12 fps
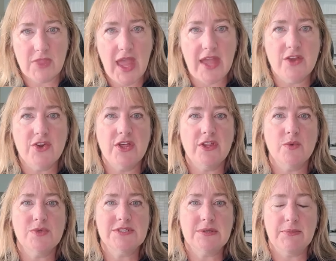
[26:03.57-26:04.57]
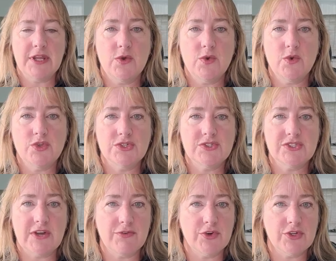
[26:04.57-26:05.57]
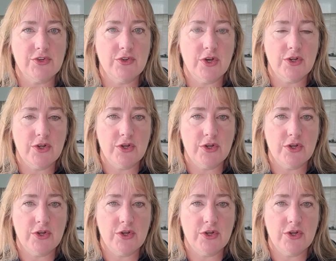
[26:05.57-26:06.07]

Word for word: and you're dealing with somebody just suffered a, a,